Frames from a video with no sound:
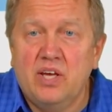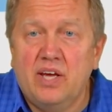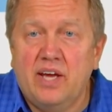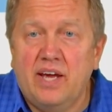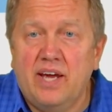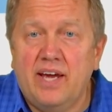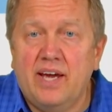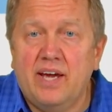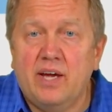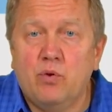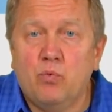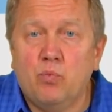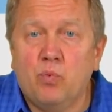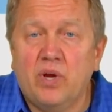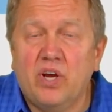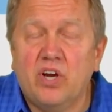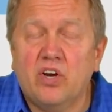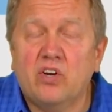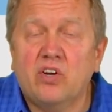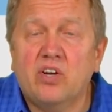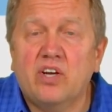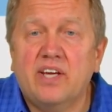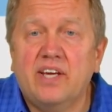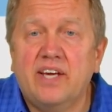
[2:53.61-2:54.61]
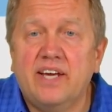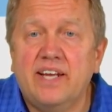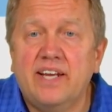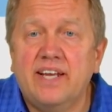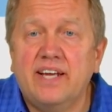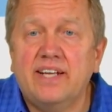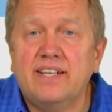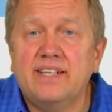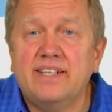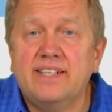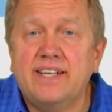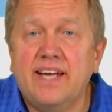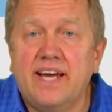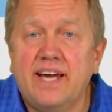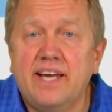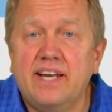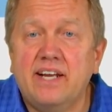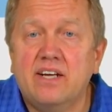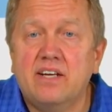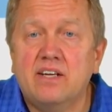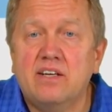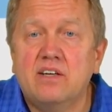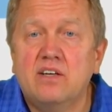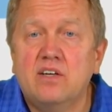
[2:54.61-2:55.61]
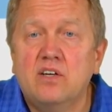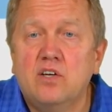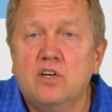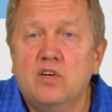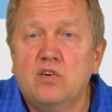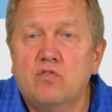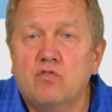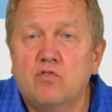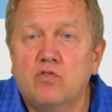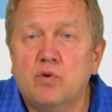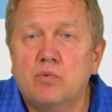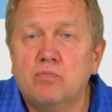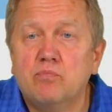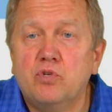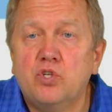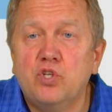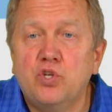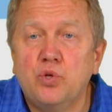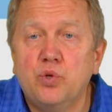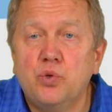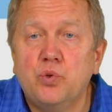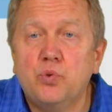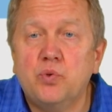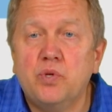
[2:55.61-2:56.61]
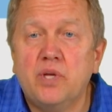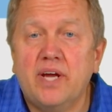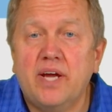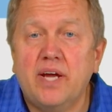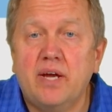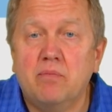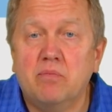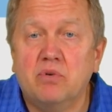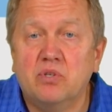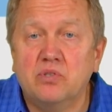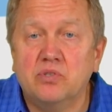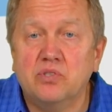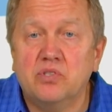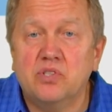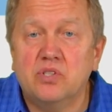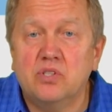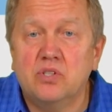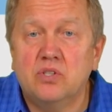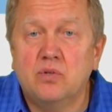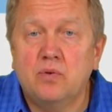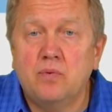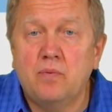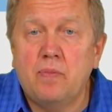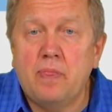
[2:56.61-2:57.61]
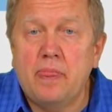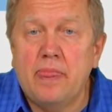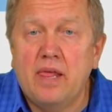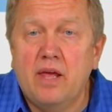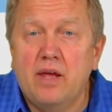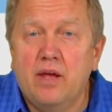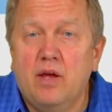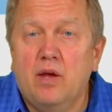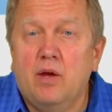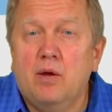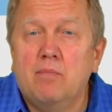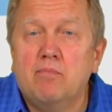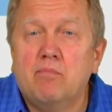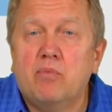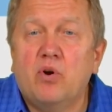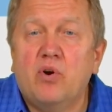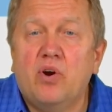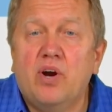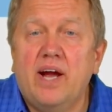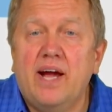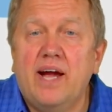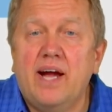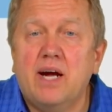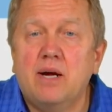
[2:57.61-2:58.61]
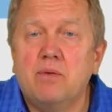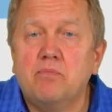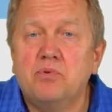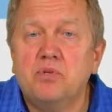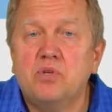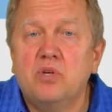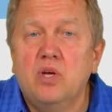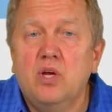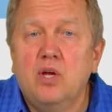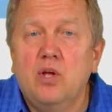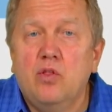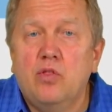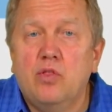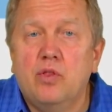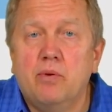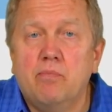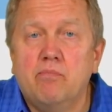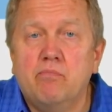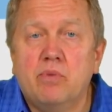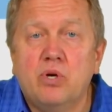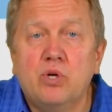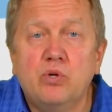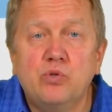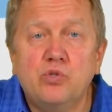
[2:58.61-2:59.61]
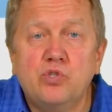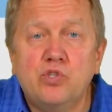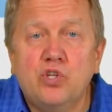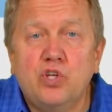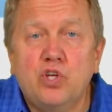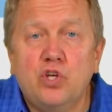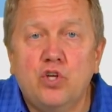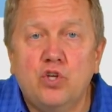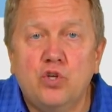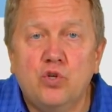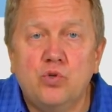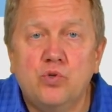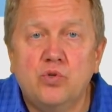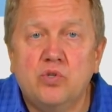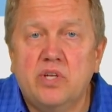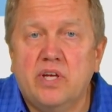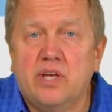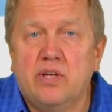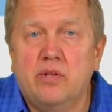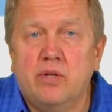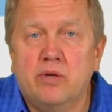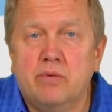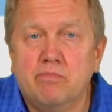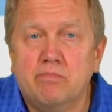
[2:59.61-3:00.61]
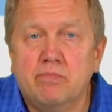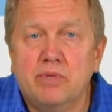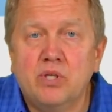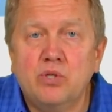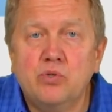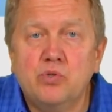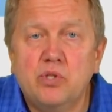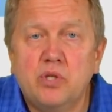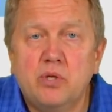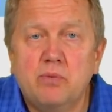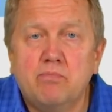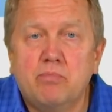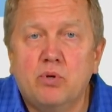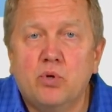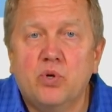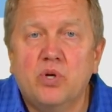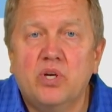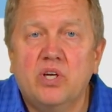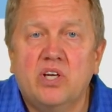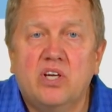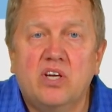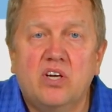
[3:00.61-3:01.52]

and we are getting data from two tables. Perhaps the most used and the most important